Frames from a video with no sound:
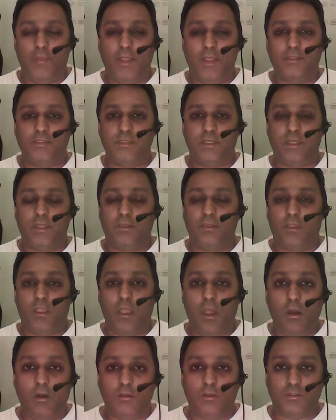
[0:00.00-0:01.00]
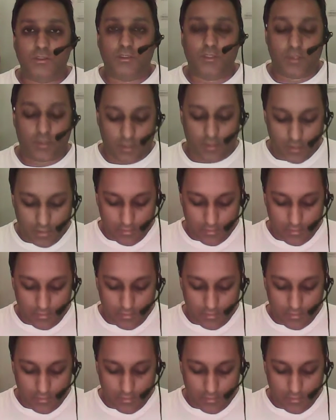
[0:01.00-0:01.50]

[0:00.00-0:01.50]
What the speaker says: basically the cost.